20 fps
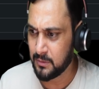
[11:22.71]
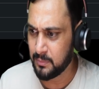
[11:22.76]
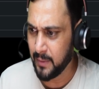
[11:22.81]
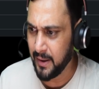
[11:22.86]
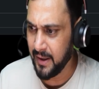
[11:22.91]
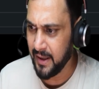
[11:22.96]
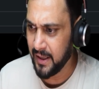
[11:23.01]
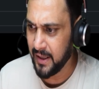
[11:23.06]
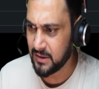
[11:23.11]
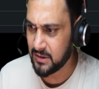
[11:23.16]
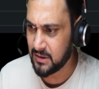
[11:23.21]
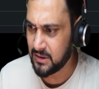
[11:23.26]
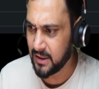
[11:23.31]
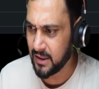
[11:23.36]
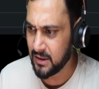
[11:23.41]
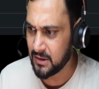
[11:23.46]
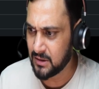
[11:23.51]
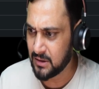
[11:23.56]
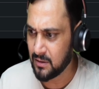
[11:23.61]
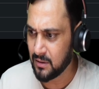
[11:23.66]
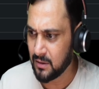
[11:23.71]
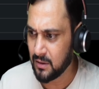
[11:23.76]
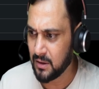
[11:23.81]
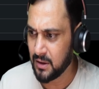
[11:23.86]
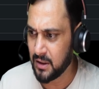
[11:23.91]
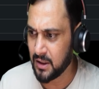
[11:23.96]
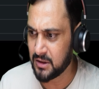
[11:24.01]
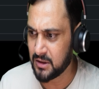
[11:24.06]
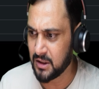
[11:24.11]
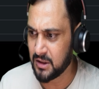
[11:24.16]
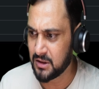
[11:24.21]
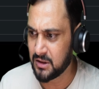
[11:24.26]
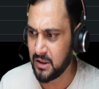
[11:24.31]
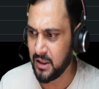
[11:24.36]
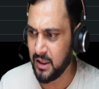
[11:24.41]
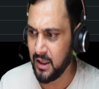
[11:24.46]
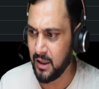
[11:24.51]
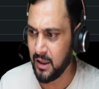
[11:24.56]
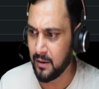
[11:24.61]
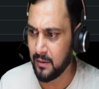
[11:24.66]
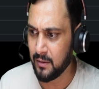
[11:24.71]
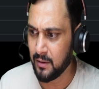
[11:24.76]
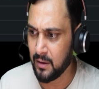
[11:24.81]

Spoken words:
my instance, this is the